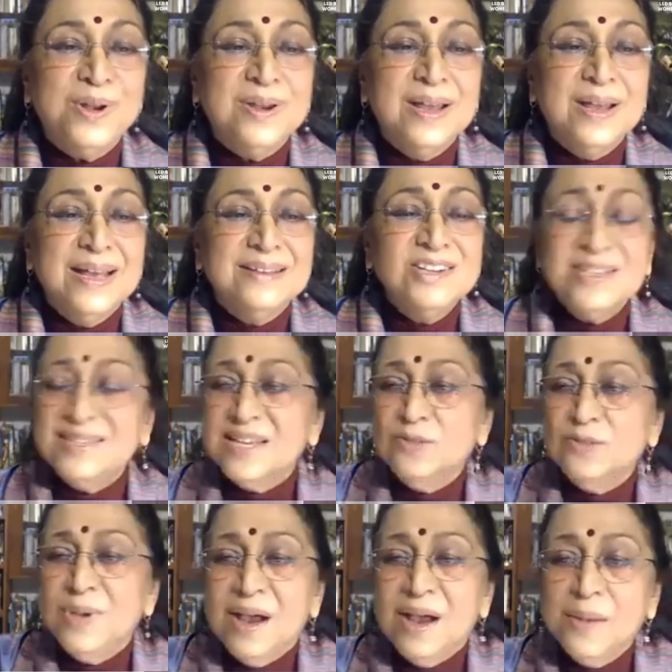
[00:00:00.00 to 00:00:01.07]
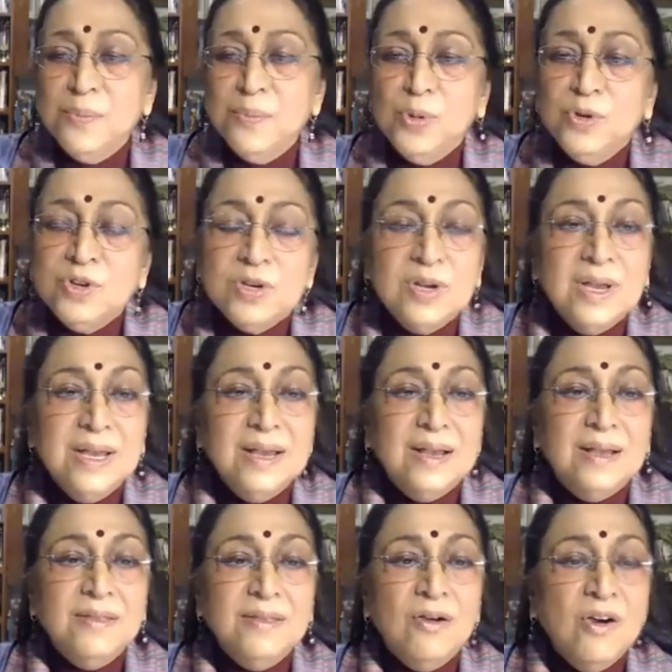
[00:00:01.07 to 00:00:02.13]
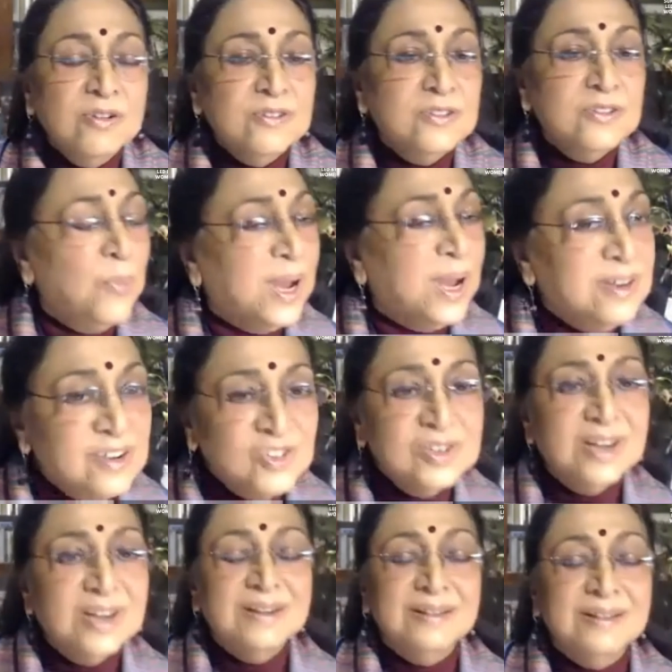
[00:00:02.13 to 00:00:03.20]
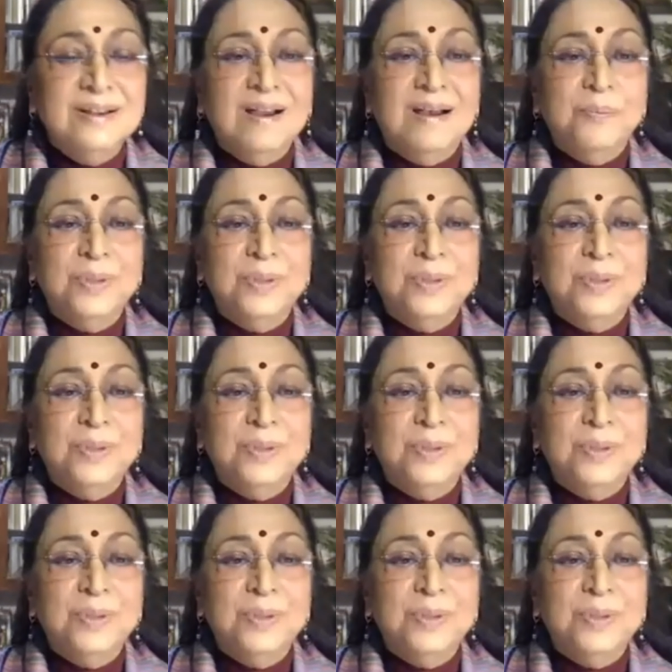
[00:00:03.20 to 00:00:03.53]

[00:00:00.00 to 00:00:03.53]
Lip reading: Just as we can't push the horrors of partition under the carpet,